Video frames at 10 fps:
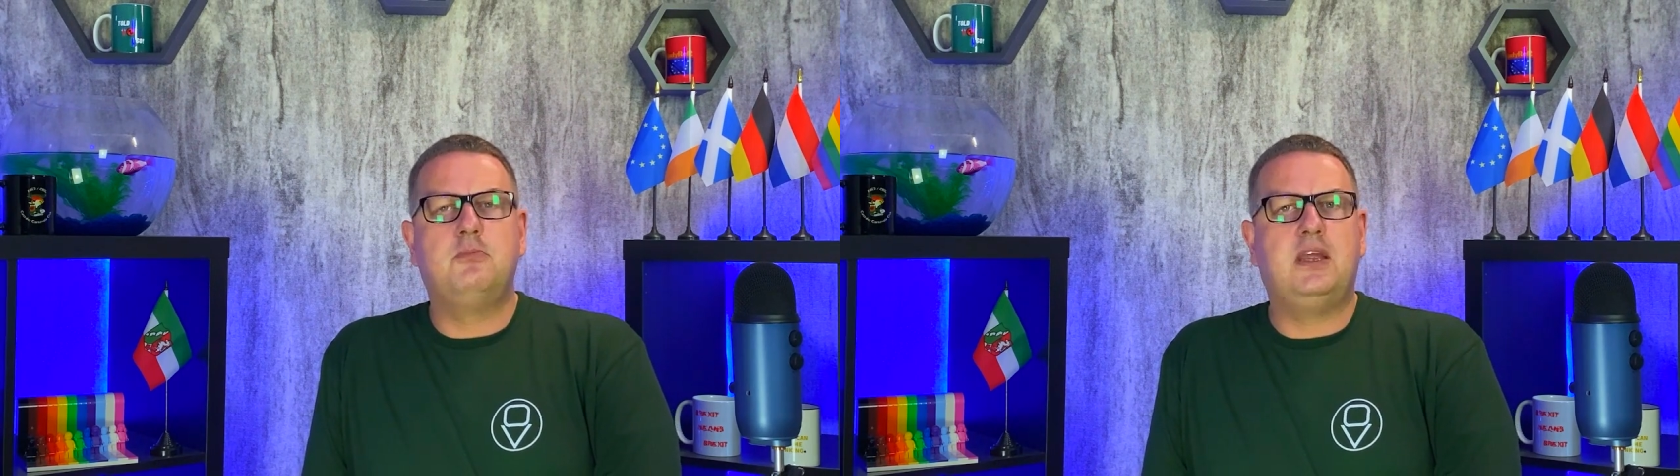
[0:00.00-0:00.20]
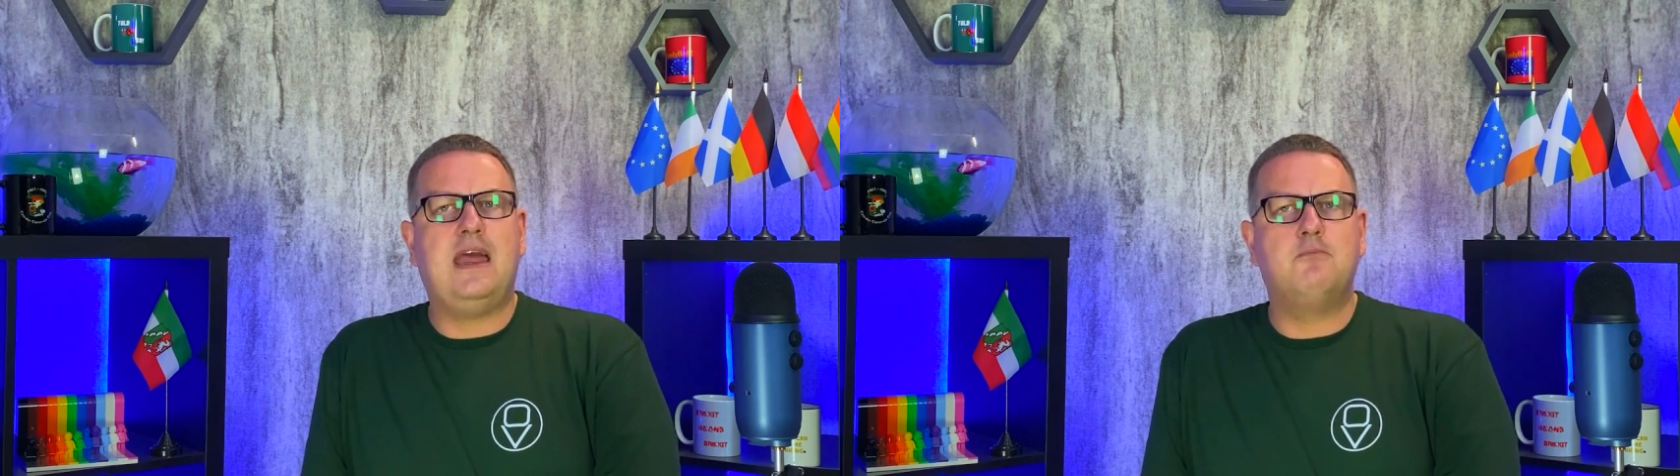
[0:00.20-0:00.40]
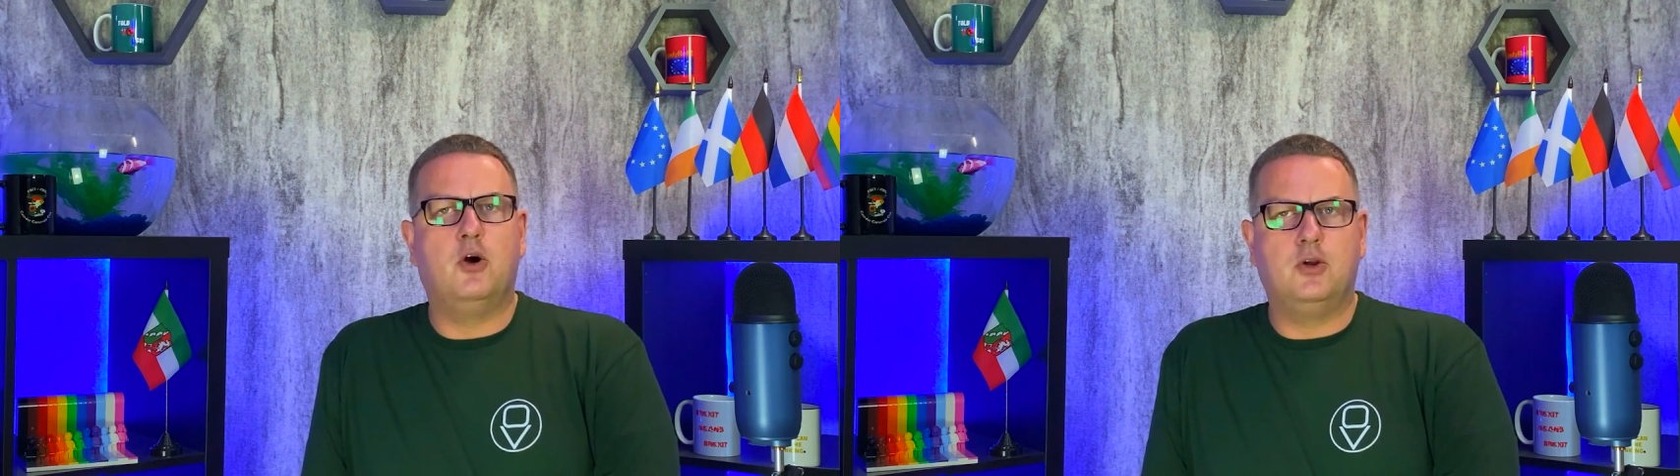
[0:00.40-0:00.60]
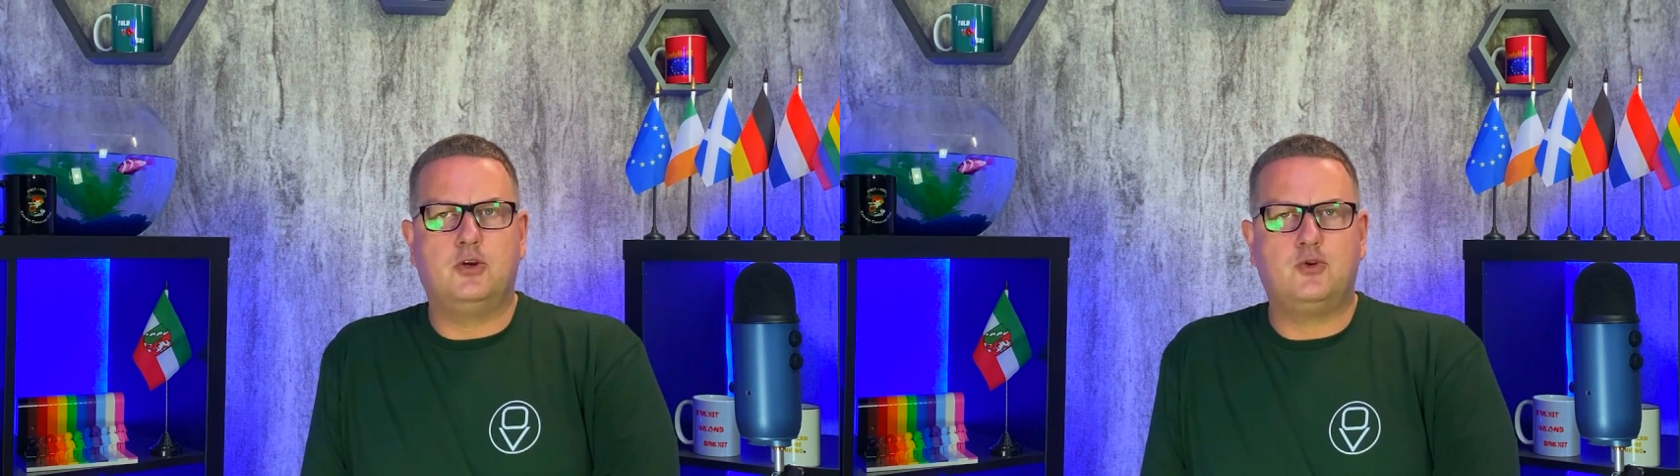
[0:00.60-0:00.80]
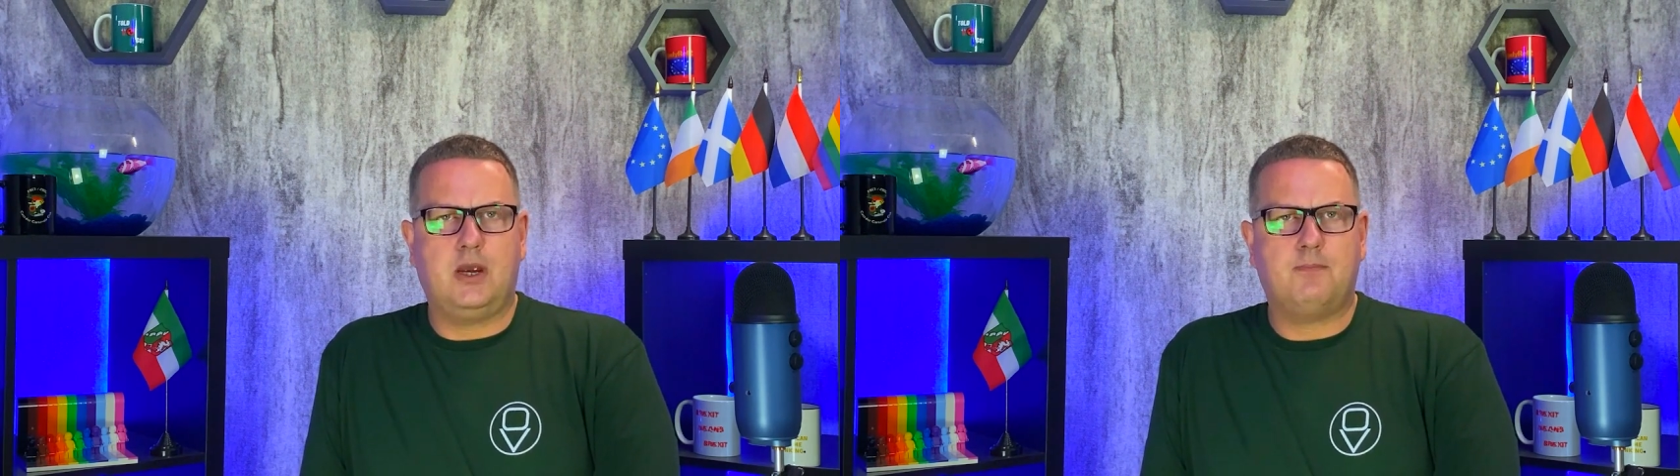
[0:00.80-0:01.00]
began
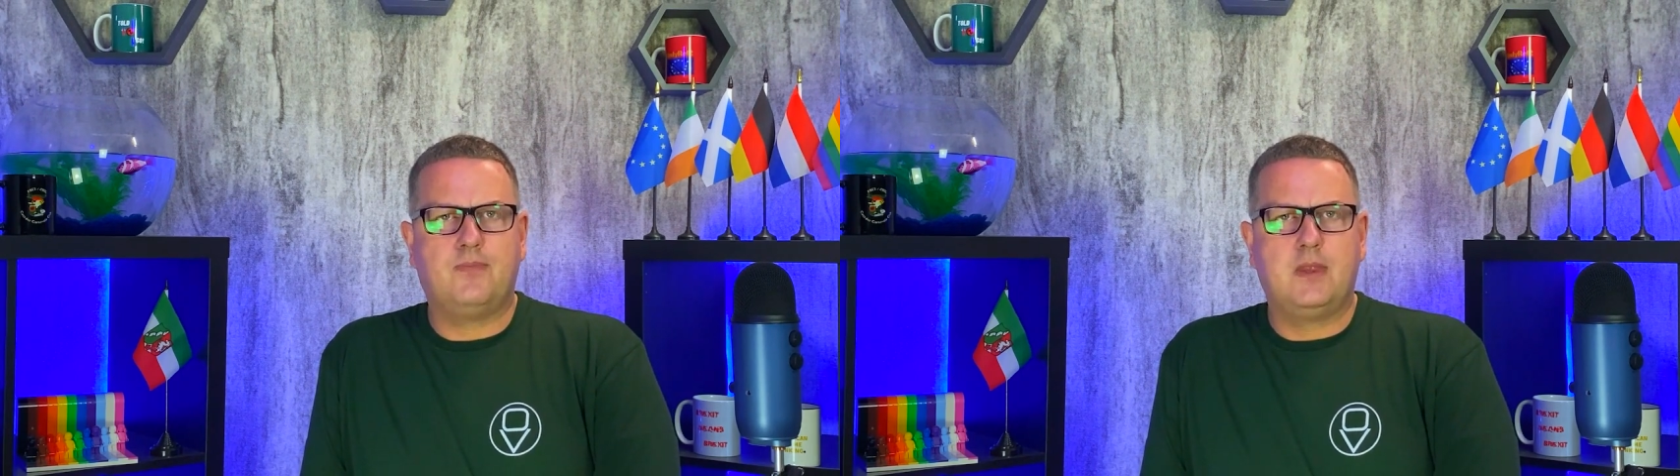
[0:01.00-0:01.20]
monitoring.